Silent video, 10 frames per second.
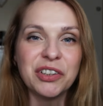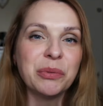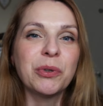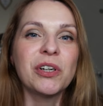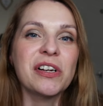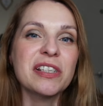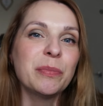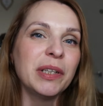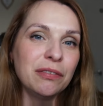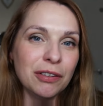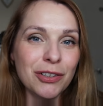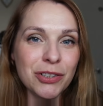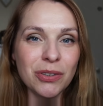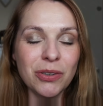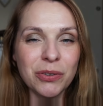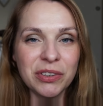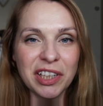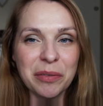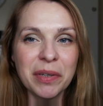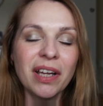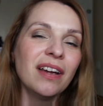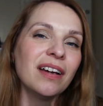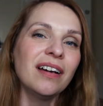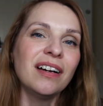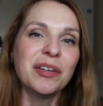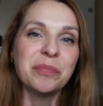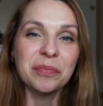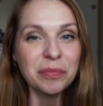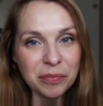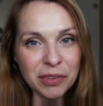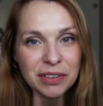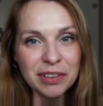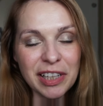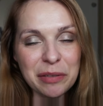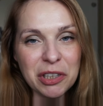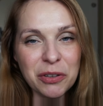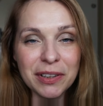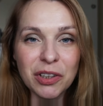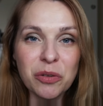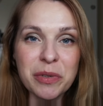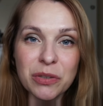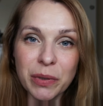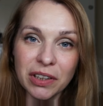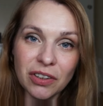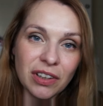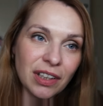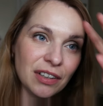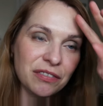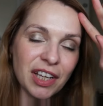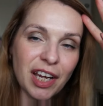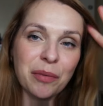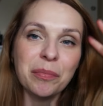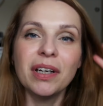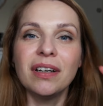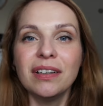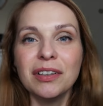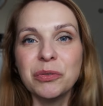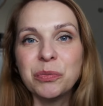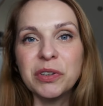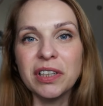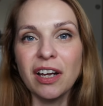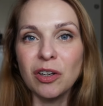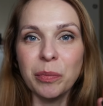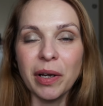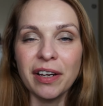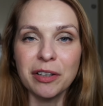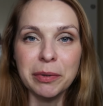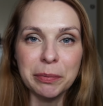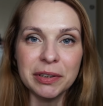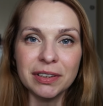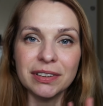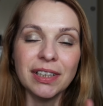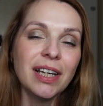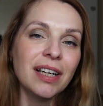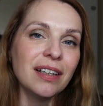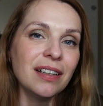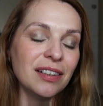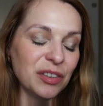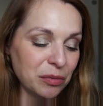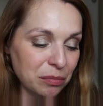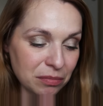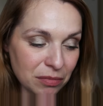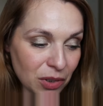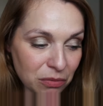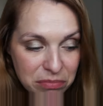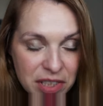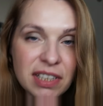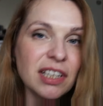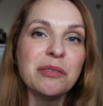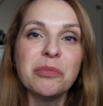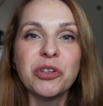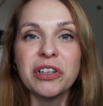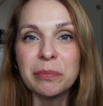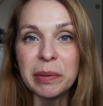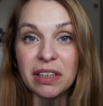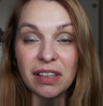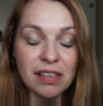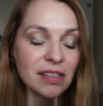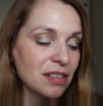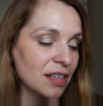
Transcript: on the products, but if you also own them, let me know in the comments what you think of them. It will help other people see more opinions,